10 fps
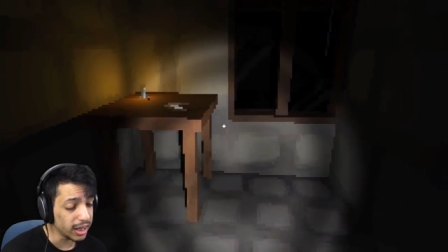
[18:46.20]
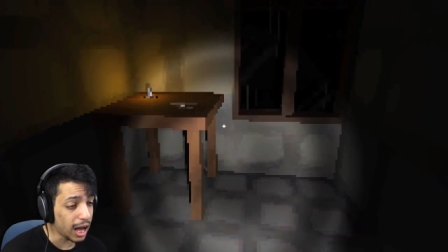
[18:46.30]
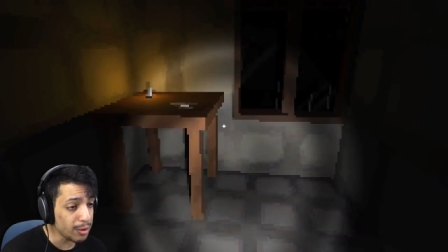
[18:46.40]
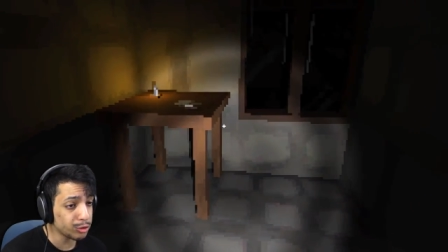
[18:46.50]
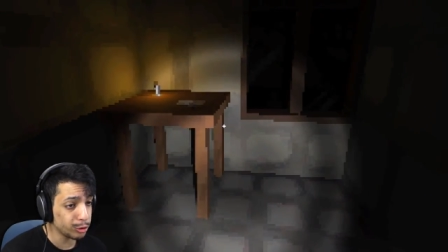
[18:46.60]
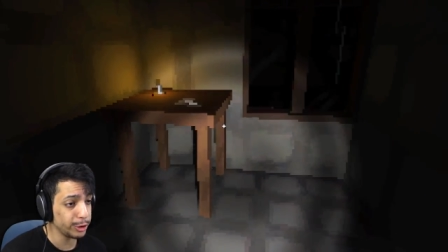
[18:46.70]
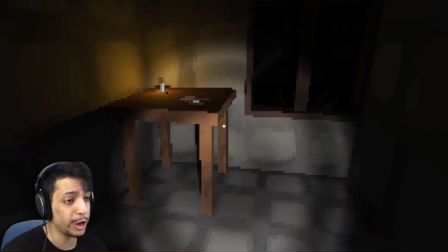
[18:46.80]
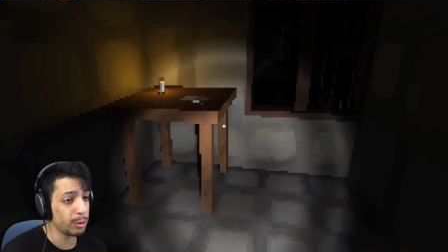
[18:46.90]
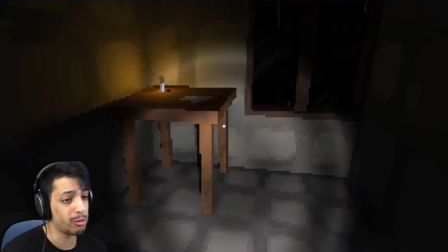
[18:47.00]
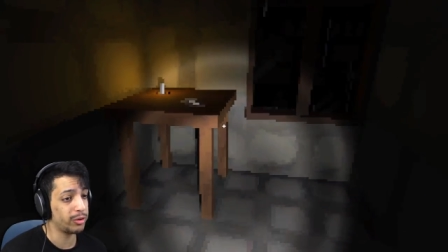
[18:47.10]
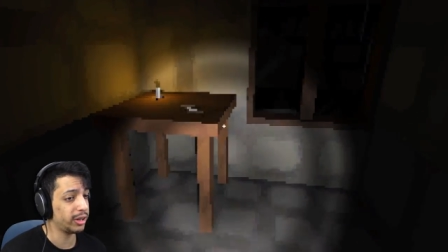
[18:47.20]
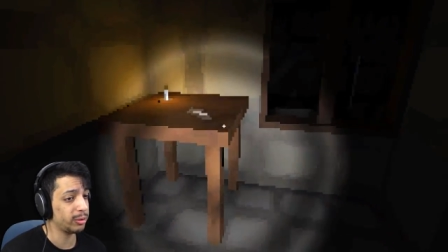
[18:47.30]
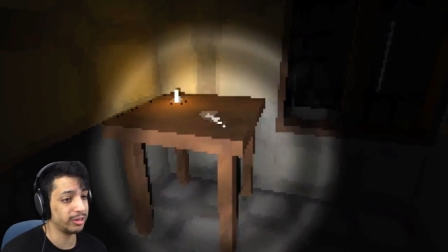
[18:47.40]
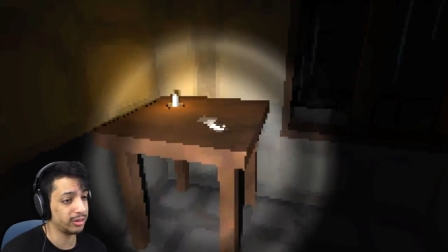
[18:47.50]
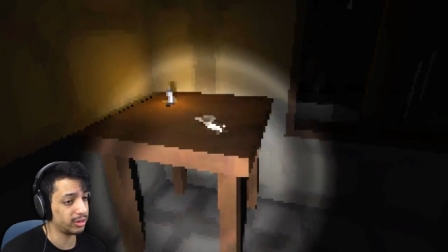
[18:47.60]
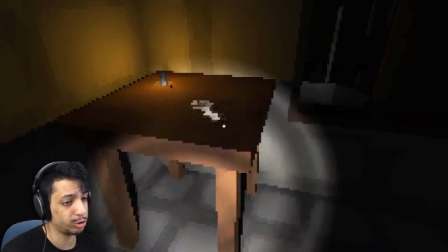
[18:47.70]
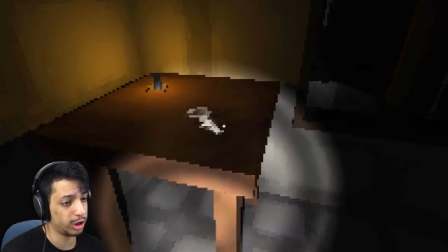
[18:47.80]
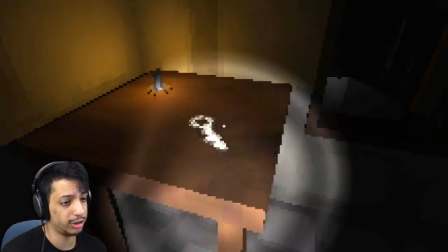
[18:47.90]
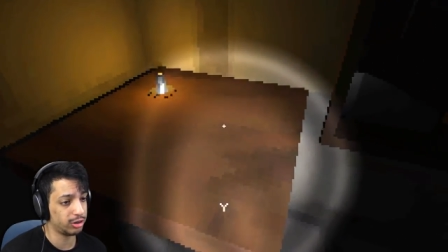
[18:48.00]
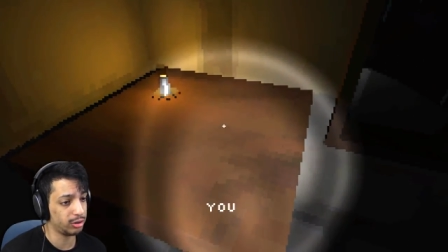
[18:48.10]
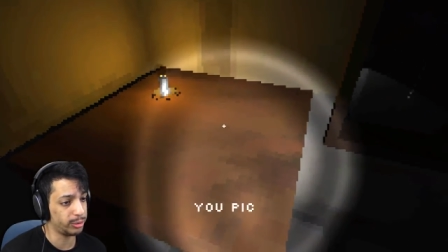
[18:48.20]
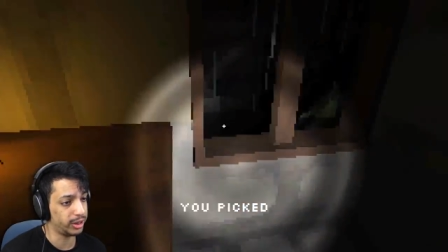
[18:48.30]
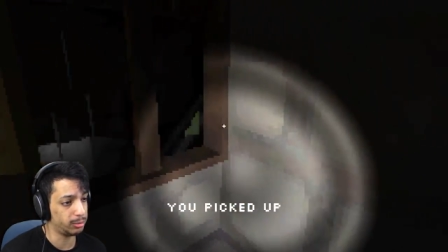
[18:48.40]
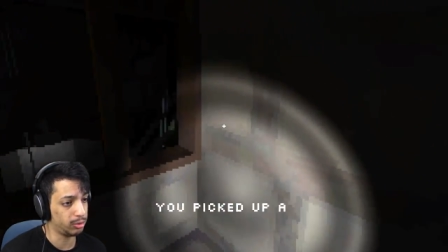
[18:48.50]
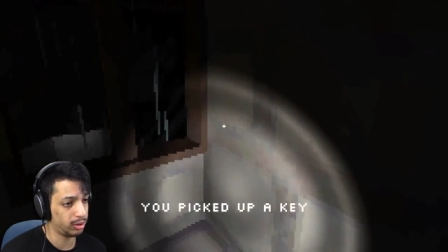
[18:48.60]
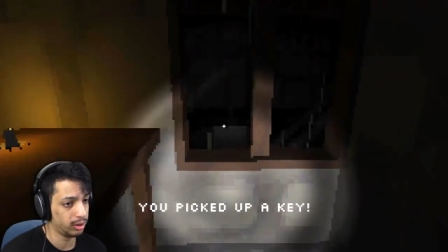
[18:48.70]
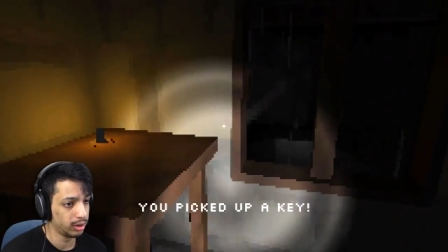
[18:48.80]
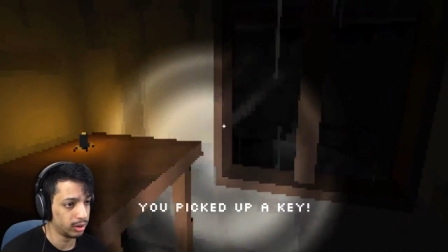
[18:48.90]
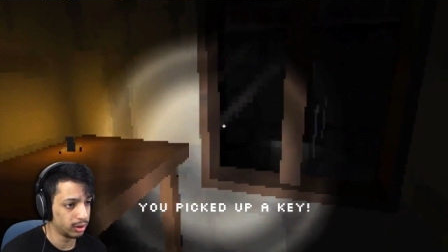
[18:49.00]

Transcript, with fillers: After you go over here, he doesn't chase you anymore.